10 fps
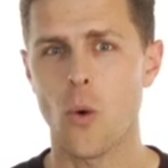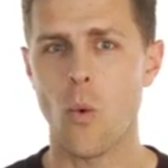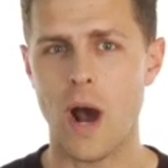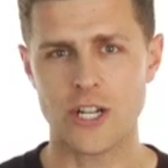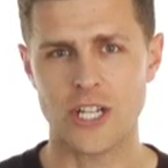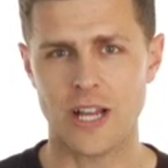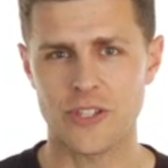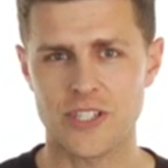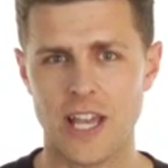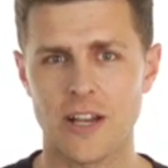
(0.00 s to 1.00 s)
washed out
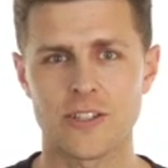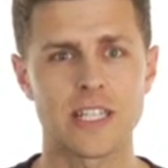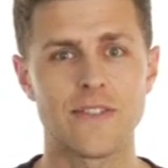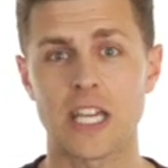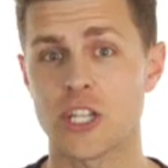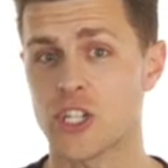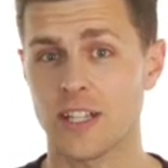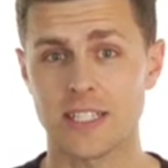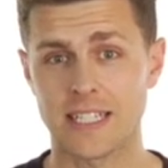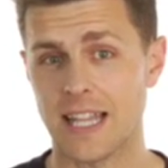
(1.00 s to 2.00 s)
the cells, leaving a
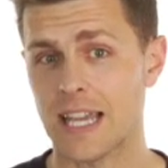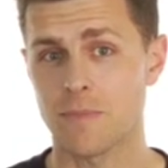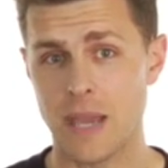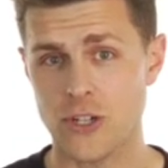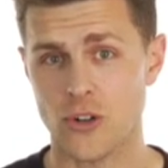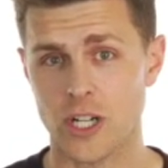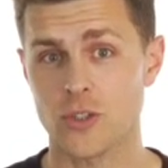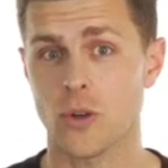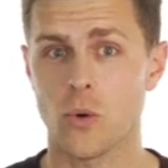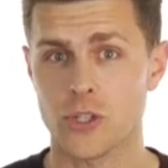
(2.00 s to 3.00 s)
gelatin like
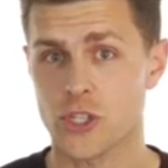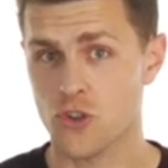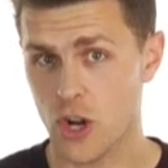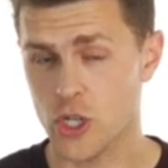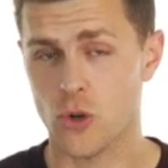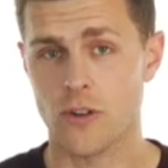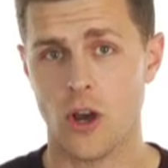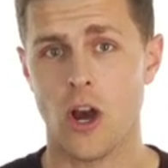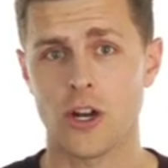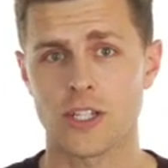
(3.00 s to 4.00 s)
matrix or structure of
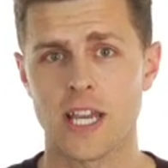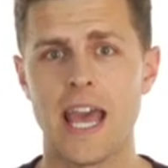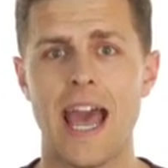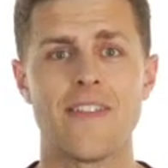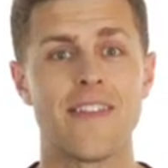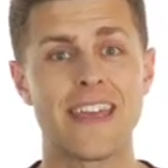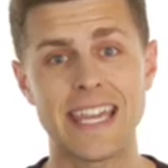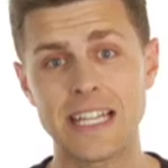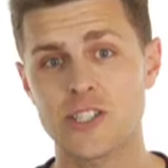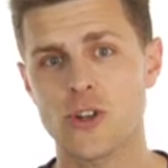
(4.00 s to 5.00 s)
a heart, and then they
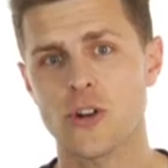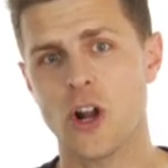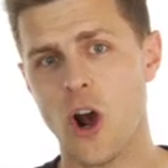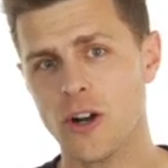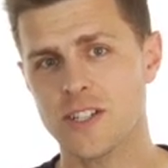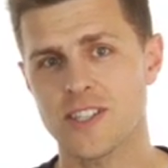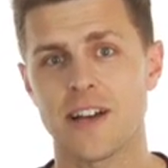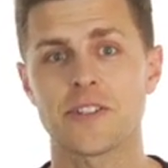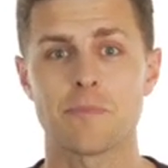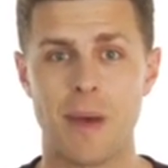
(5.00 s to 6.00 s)
inserted heart
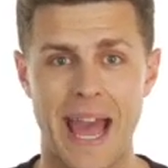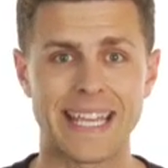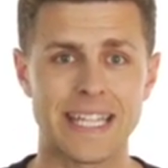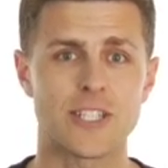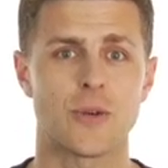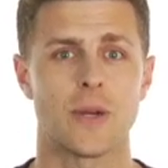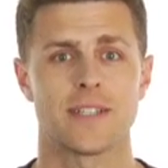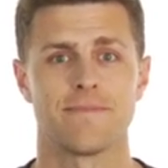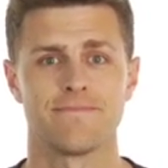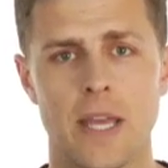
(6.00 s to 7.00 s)
cells back into
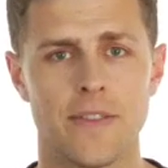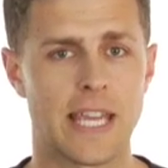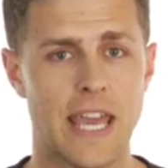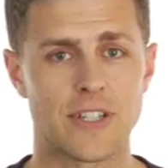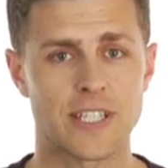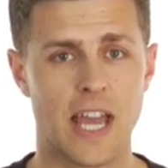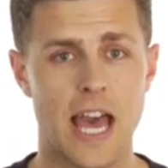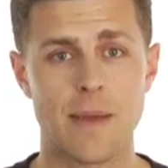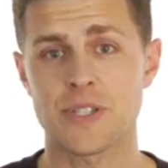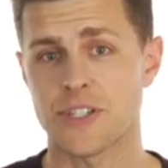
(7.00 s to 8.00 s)
it. They gave it
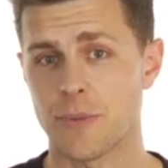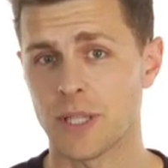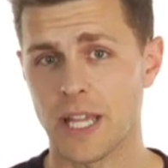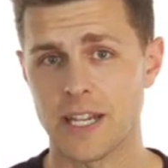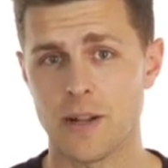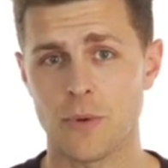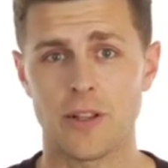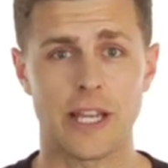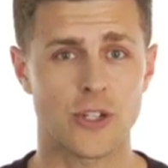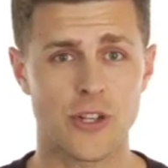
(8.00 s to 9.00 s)
time, stimulated it with
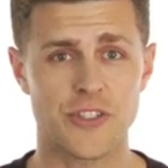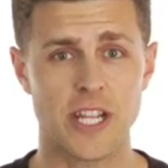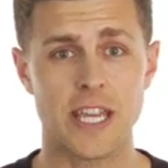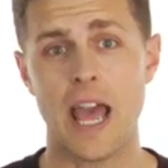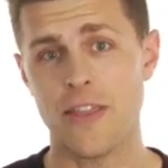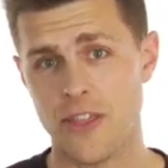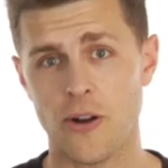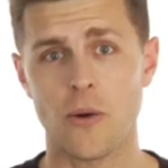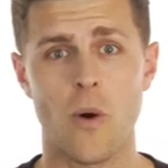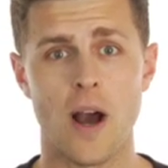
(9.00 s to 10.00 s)
electricity, and
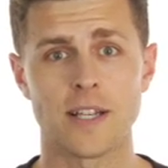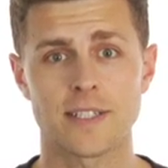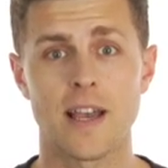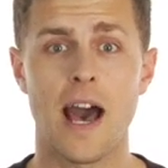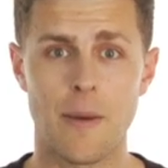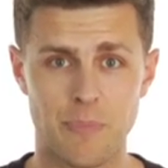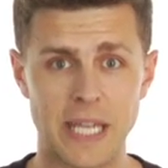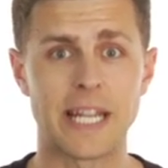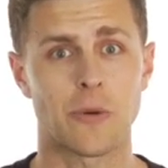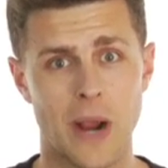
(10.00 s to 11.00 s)
there it was a
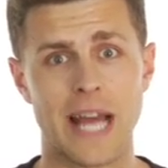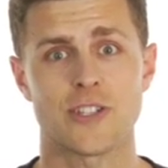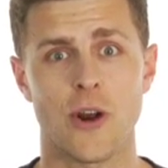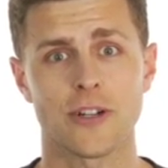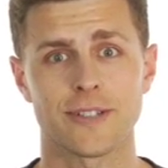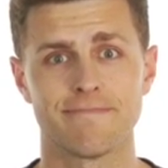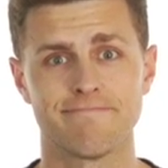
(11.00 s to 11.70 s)
beating rat's heart.